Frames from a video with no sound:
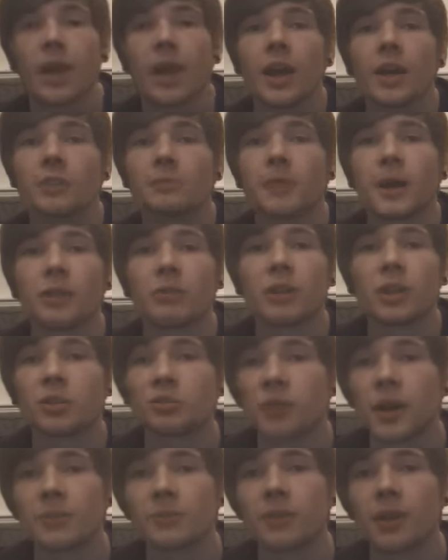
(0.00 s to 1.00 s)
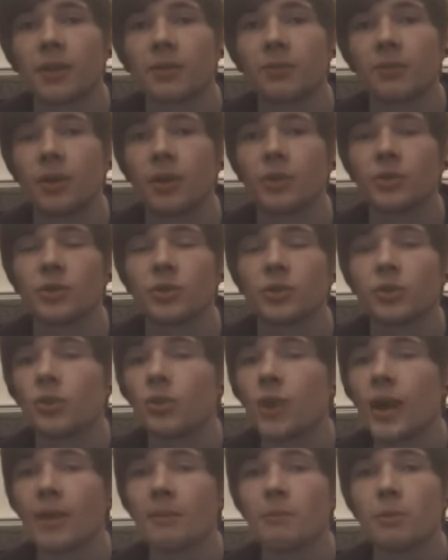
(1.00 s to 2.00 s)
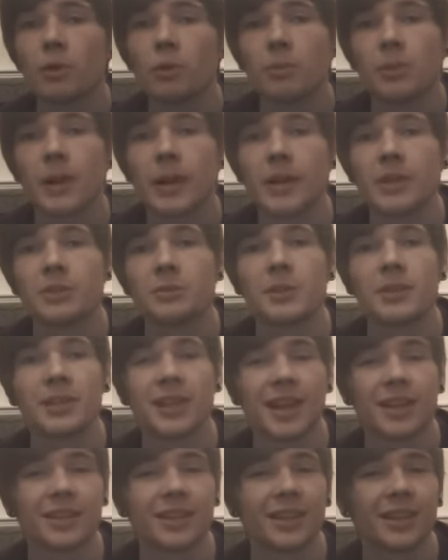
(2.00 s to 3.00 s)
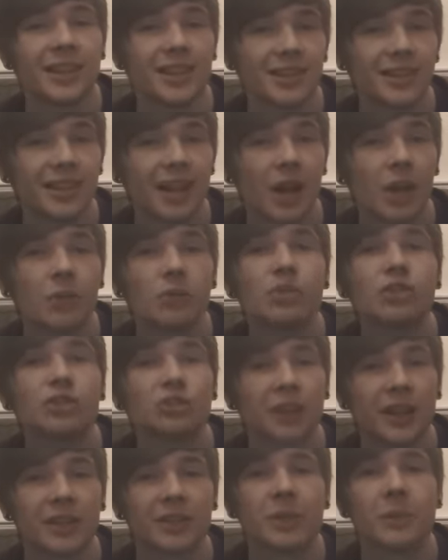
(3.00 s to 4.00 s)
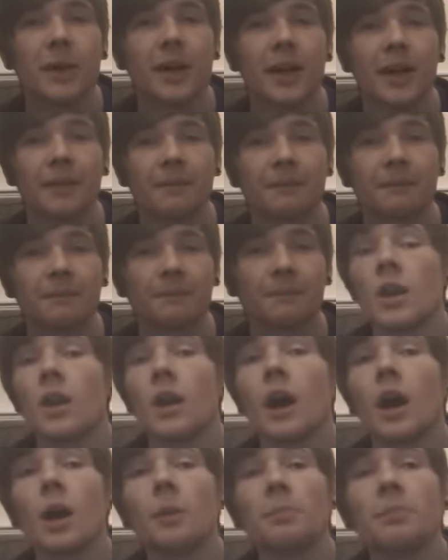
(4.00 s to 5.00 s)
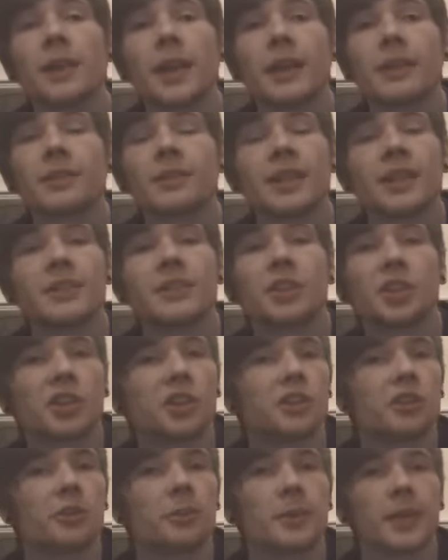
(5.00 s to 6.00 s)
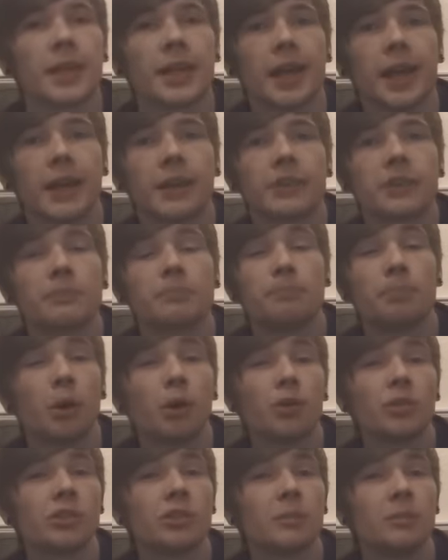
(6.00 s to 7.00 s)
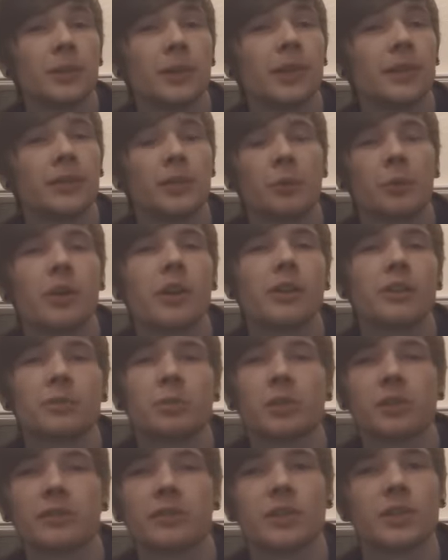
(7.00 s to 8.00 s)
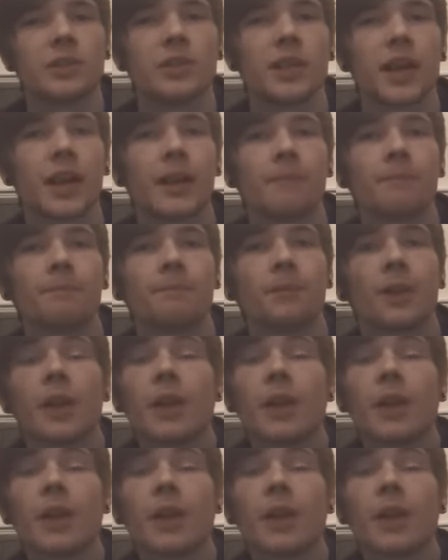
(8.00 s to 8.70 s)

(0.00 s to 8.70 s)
Expect Reshiram, Typhlosion or Emboar players to be testing this out straight away. Up next is Kyurem EX, possibly the worst one of the set.